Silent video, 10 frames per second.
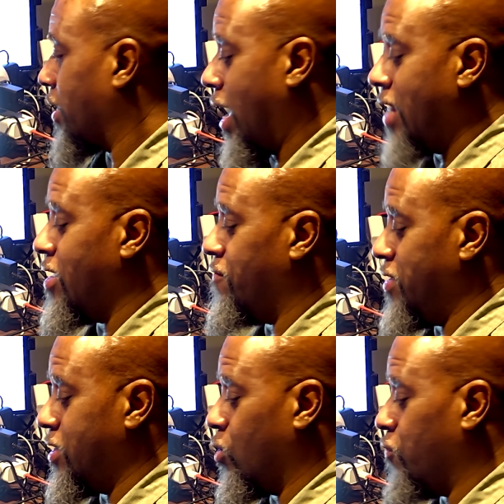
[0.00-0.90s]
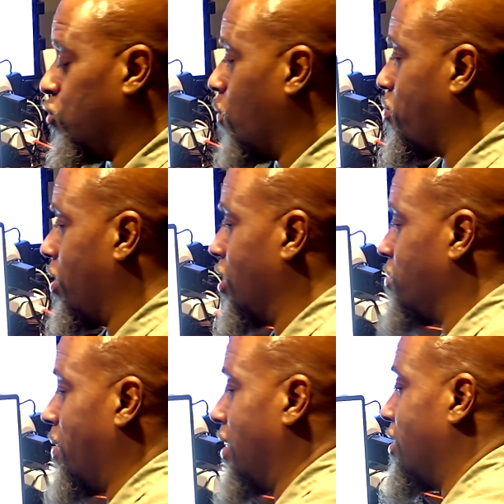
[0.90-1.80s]
I love EcoFlow
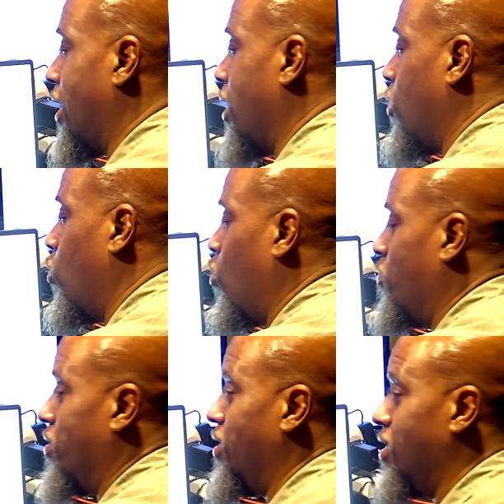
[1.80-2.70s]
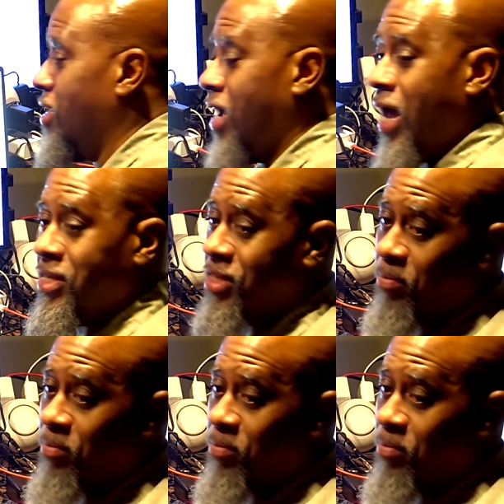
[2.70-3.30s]
products. My entire home has them